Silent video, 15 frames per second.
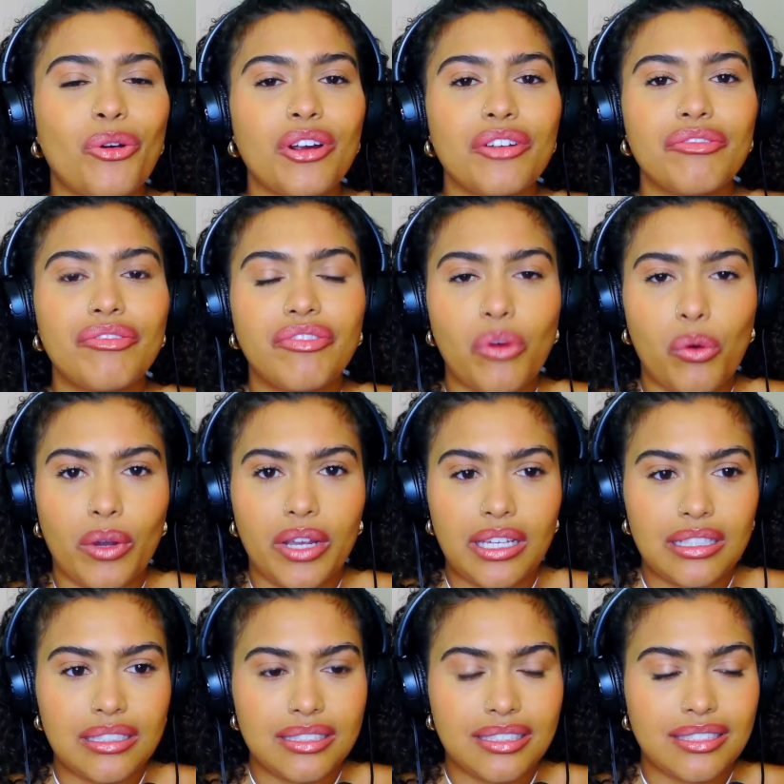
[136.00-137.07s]
your
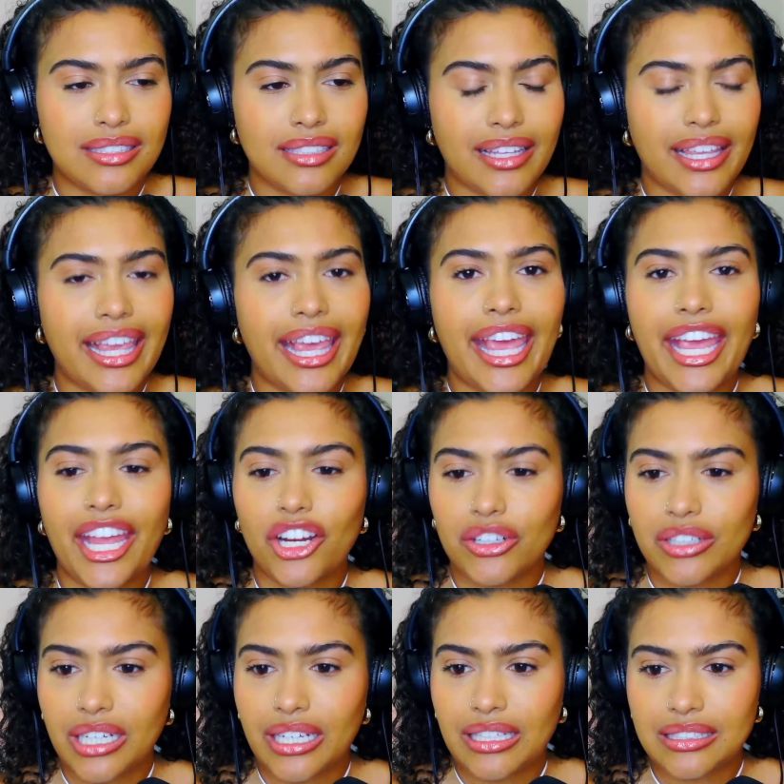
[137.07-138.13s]
voice
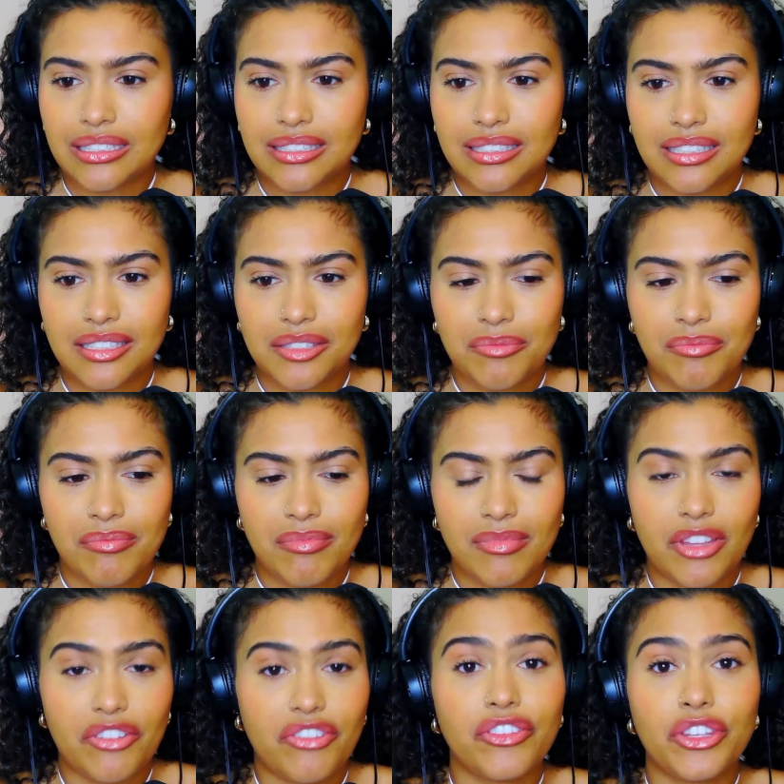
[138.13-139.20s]
carries
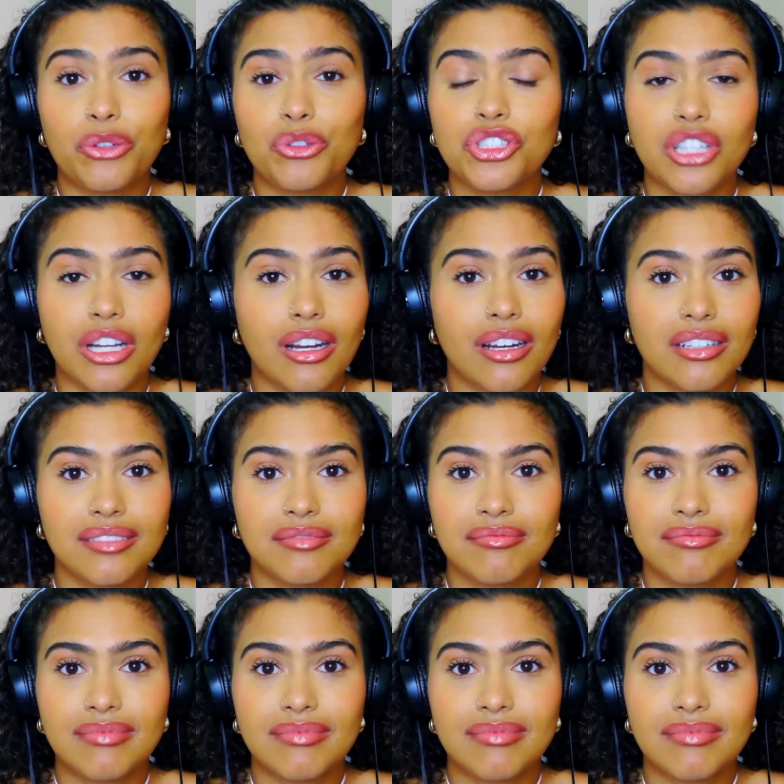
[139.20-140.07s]
the future.